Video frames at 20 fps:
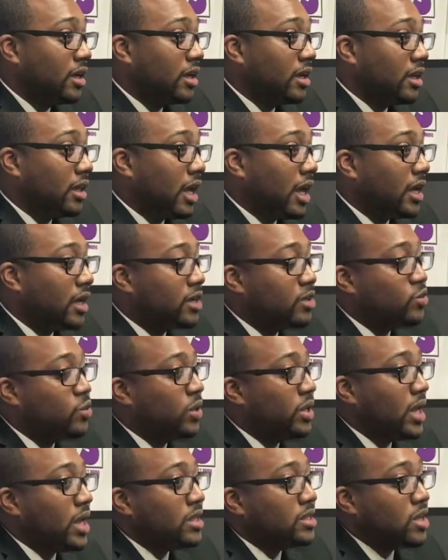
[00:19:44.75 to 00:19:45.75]
Like, because we're
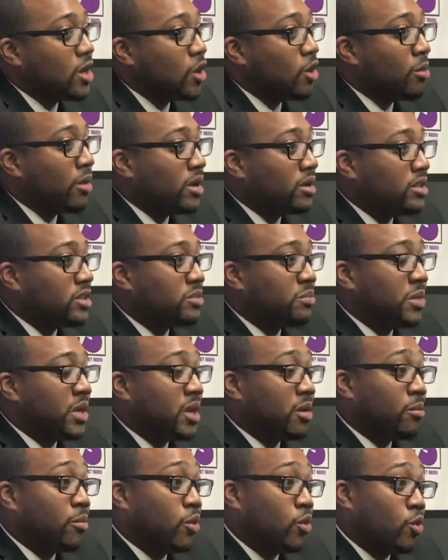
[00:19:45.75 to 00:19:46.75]
not talking about just
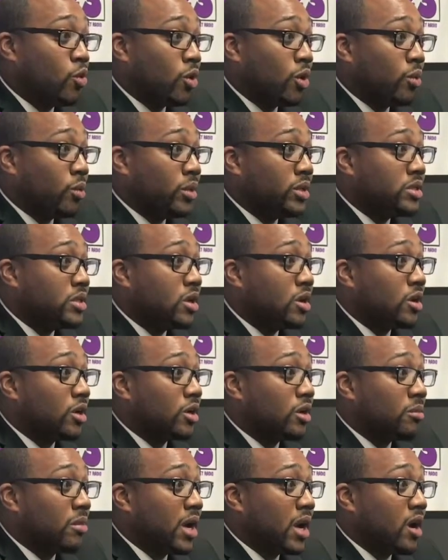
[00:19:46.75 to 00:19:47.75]
being poor. We're talking
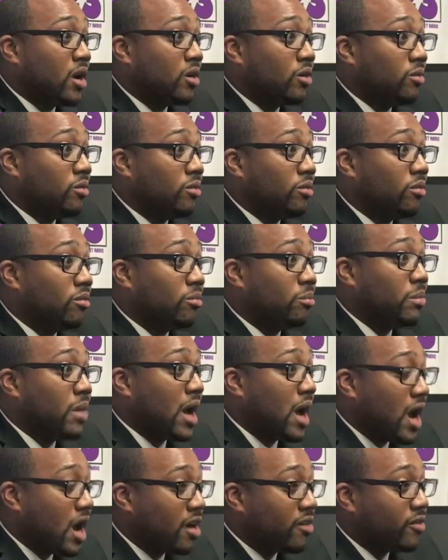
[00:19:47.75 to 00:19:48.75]
about
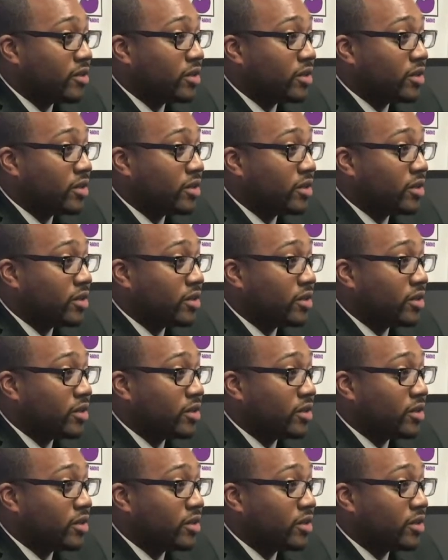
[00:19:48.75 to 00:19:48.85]
poverty.